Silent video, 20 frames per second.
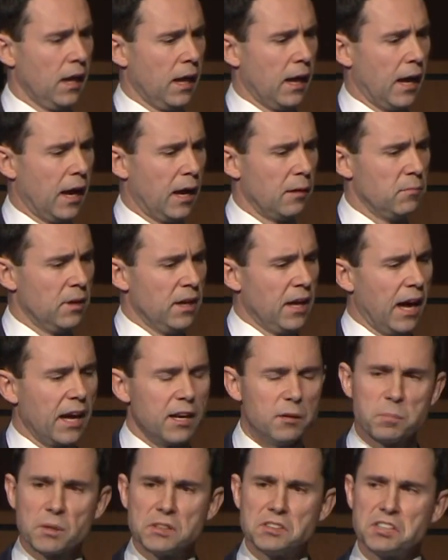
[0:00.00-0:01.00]
um,
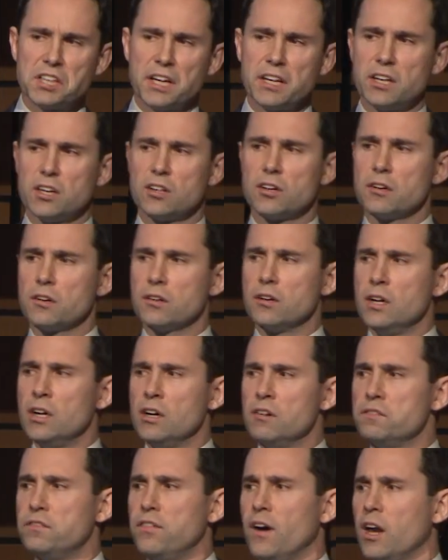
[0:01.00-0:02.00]
and in particular,
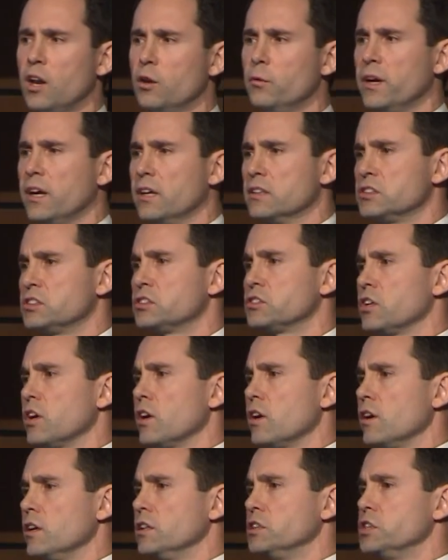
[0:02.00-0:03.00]
following a
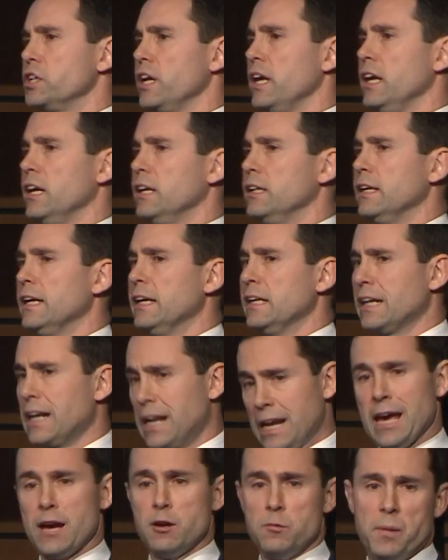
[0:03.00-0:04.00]
surge in, in
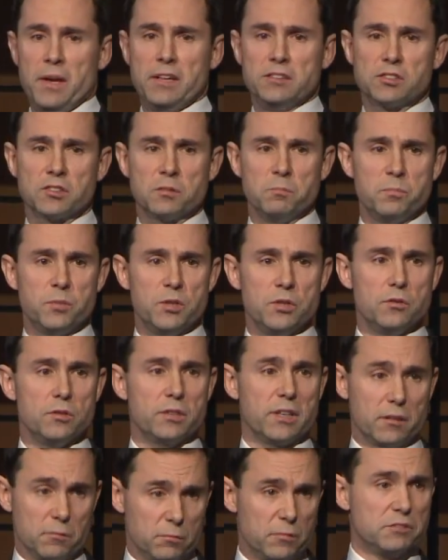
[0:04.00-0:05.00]
cloud based
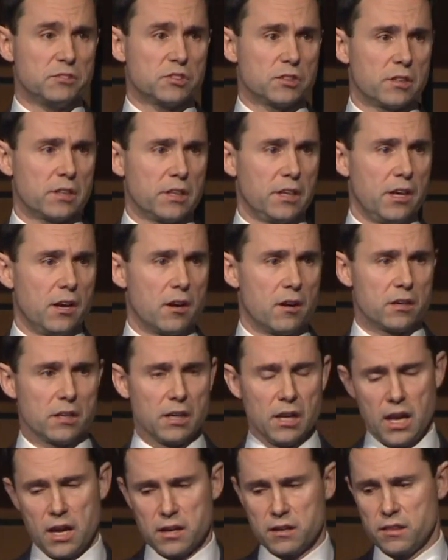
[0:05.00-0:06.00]
computing, and we've certainly heard a
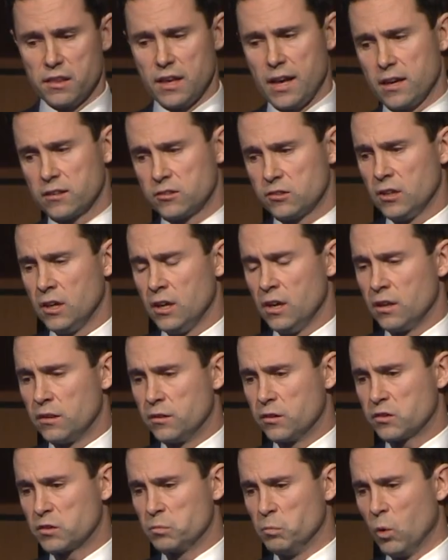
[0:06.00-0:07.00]
lot of that
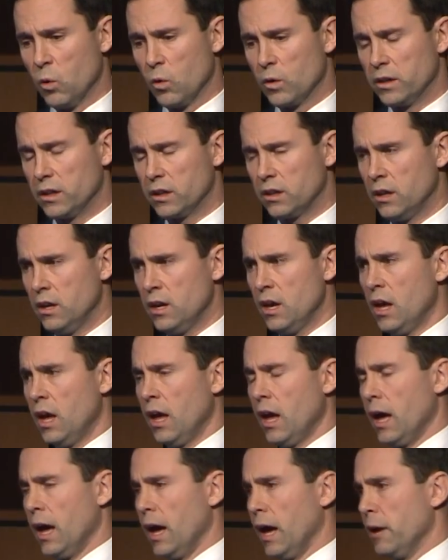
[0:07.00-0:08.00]
this morning,
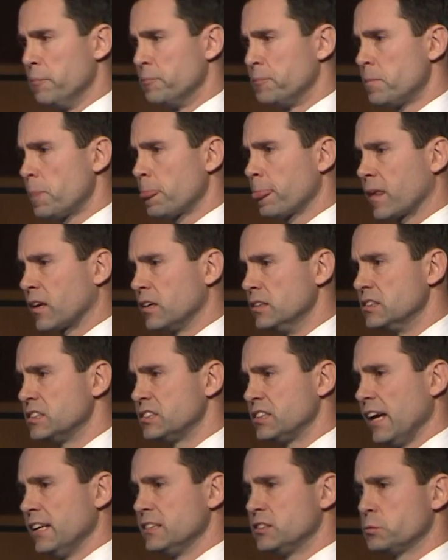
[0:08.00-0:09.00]
um,
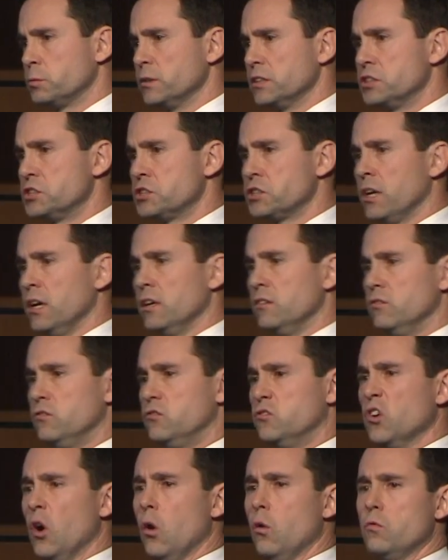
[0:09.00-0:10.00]
consents which
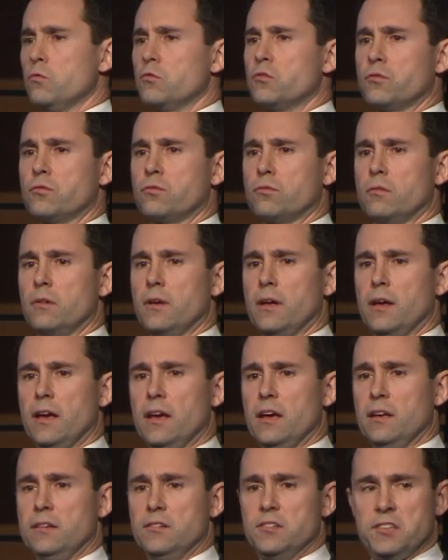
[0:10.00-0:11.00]
don't
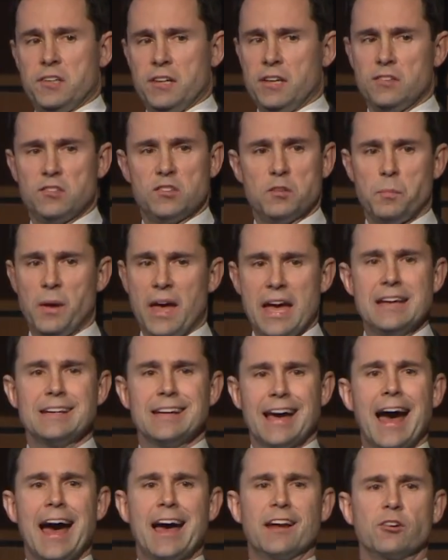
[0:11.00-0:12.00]
anticipate
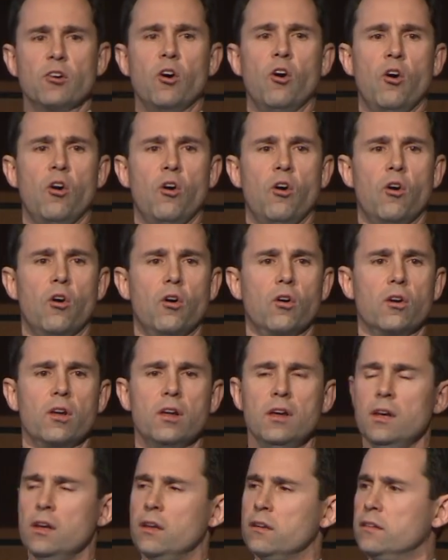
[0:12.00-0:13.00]
at
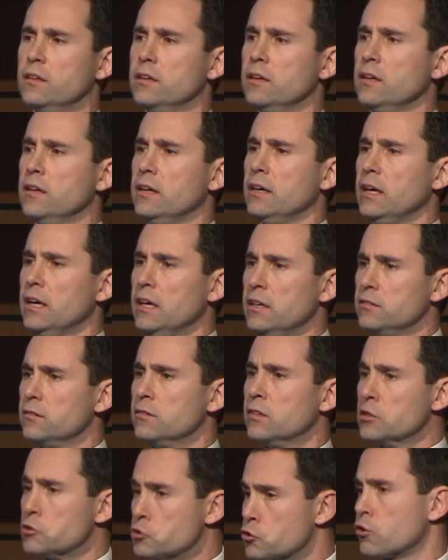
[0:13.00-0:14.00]
all the, in,
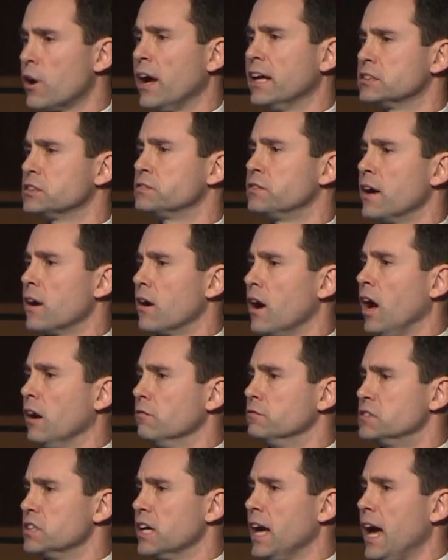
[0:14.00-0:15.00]
the transfer
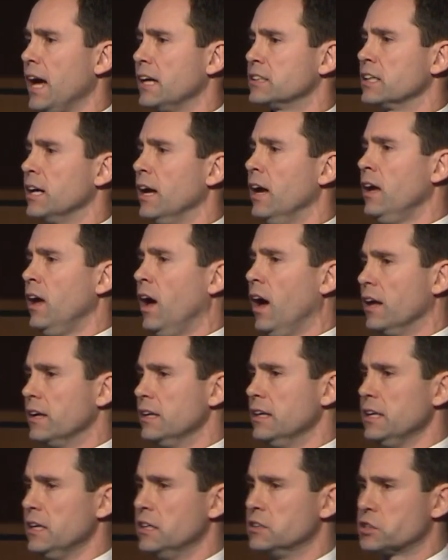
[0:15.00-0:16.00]
of data on
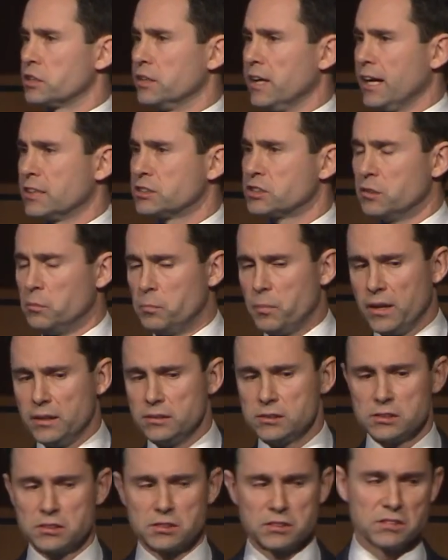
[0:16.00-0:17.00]
an international
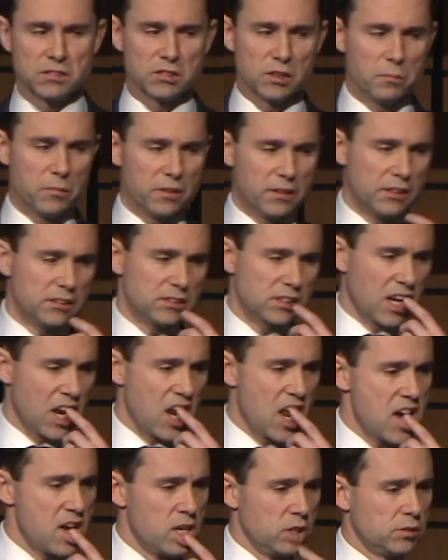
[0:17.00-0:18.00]
basis to some of these
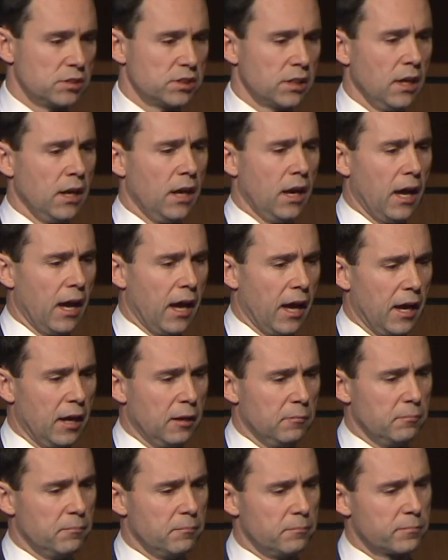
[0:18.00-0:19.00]
cloud
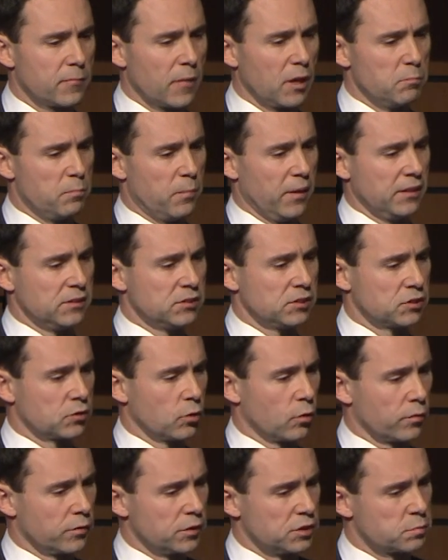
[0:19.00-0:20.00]
um, based
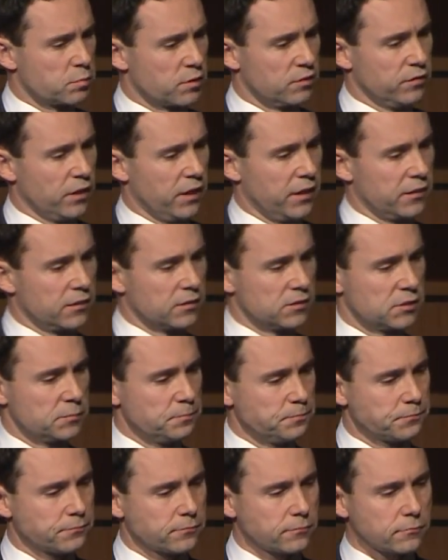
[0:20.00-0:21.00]
storage providers.
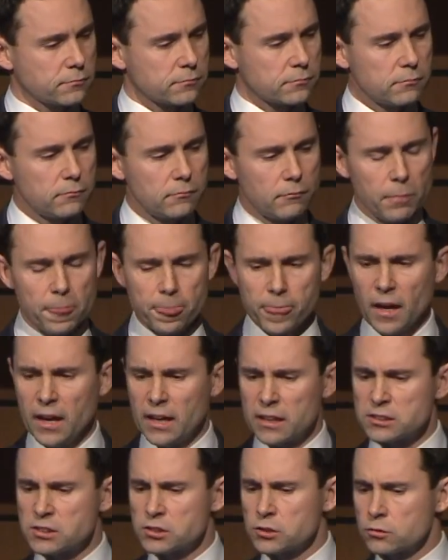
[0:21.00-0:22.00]

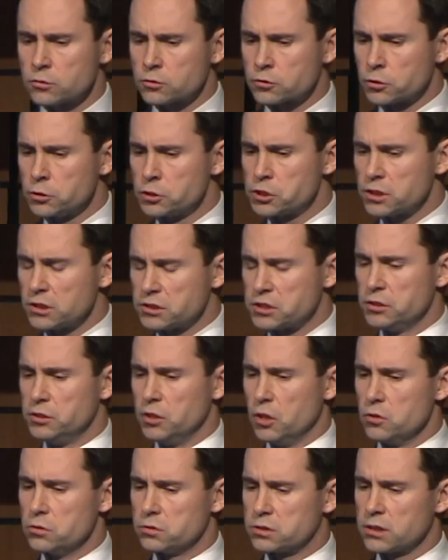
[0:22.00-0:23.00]
And it's crucial to
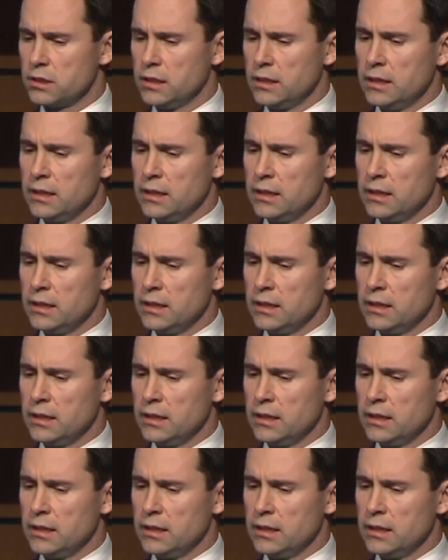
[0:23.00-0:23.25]
note